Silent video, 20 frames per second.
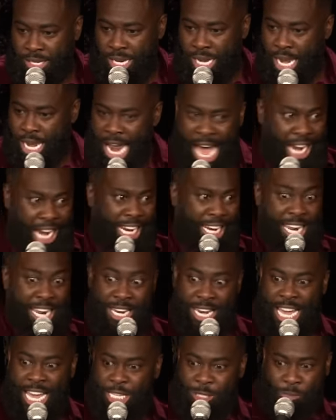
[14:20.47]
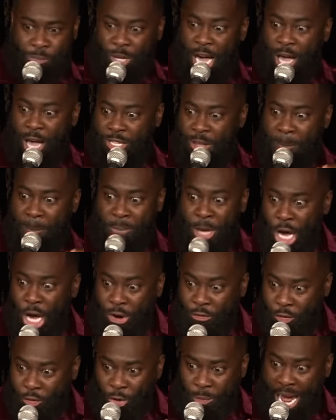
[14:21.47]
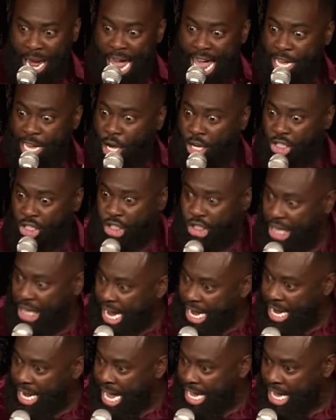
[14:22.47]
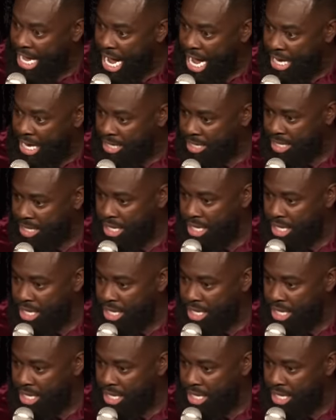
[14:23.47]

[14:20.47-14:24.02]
None of these girls are beautiful, but ain't got shit in their yard.